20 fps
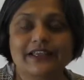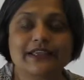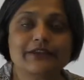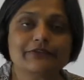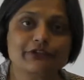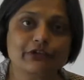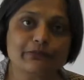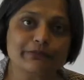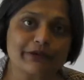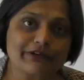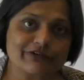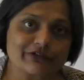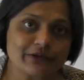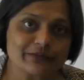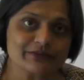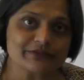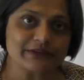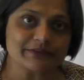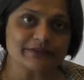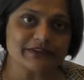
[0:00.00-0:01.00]
If you
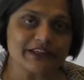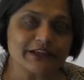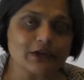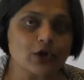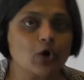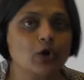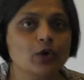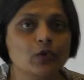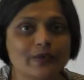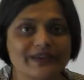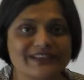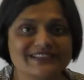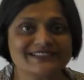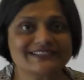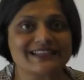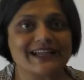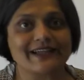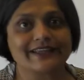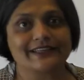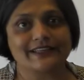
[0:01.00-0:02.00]
perform something, always
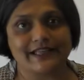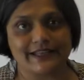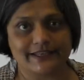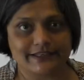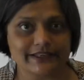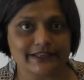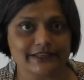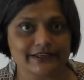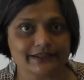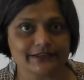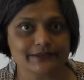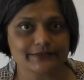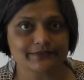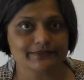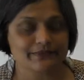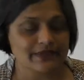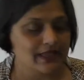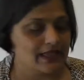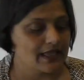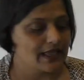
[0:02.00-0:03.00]
sign and date.
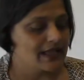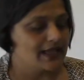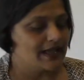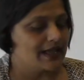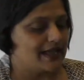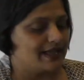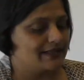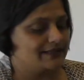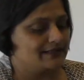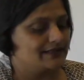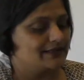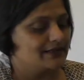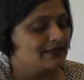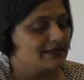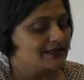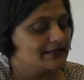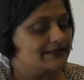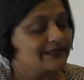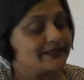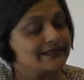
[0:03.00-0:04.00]
And
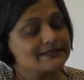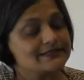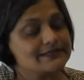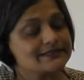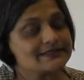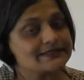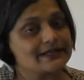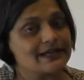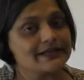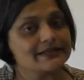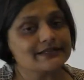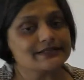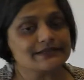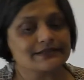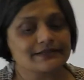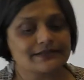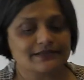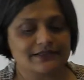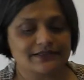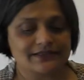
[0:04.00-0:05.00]
there is a site,
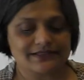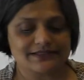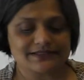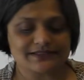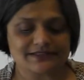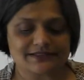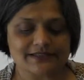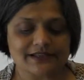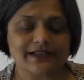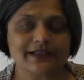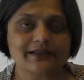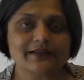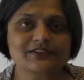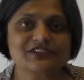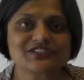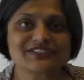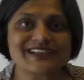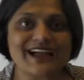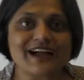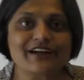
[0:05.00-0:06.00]

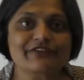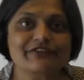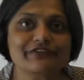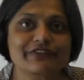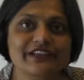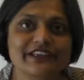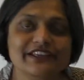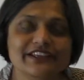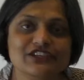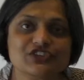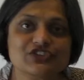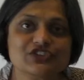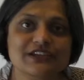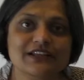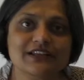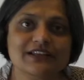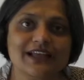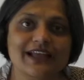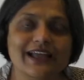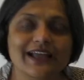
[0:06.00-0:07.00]
staff,
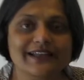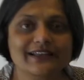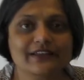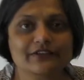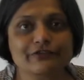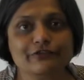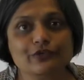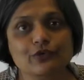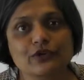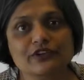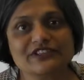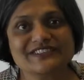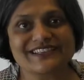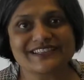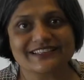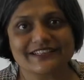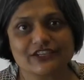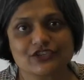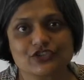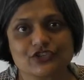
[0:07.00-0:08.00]
initial and full
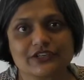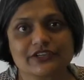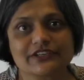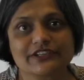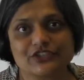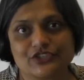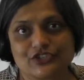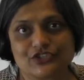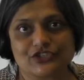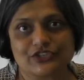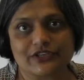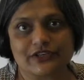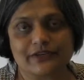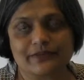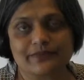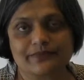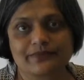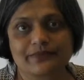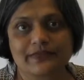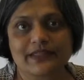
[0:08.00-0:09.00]
signature register.
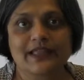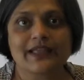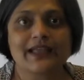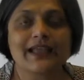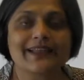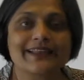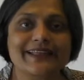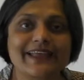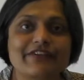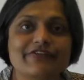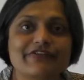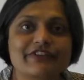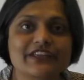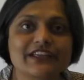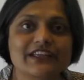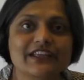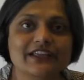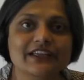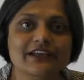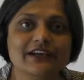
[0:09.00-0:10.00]
And every
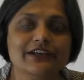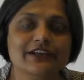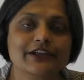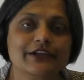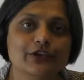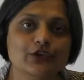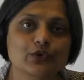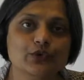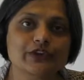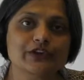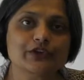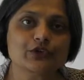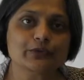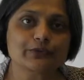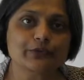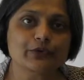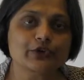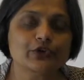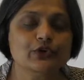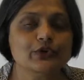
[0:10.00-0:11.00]
year you need to
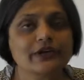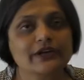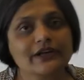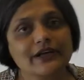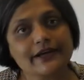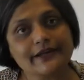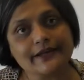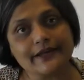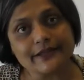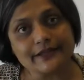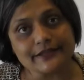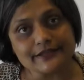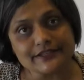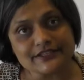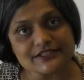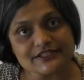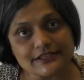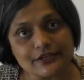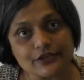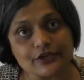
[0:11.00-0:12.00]
put your another
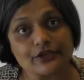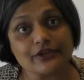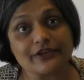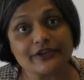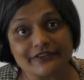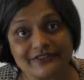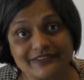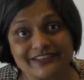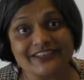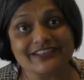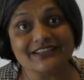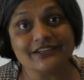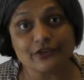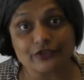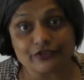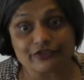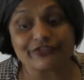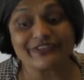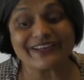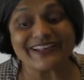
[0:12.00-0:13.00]

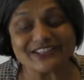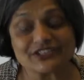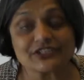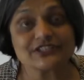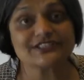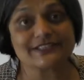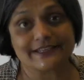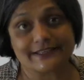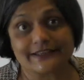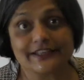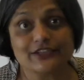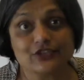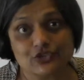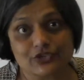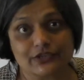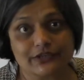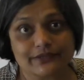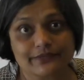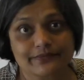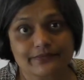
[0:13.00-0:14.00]
near fresh
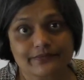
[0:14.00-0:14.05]
signature.